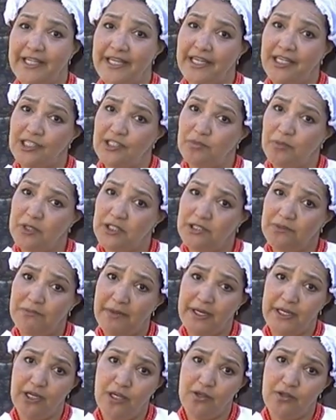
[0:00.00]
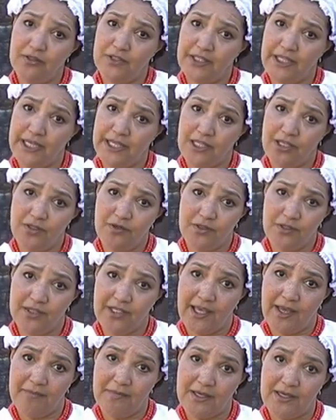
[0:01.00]
Can't twitch my nose like you,
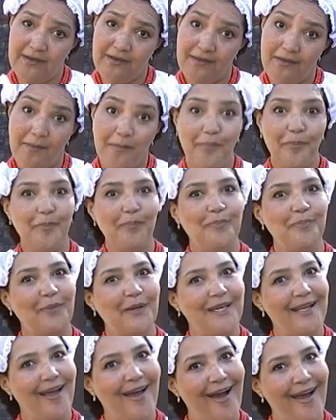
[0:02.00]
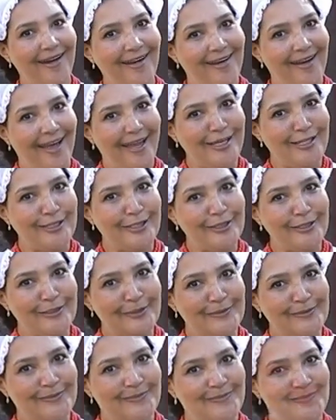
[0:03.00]
Sammy. But how did I do?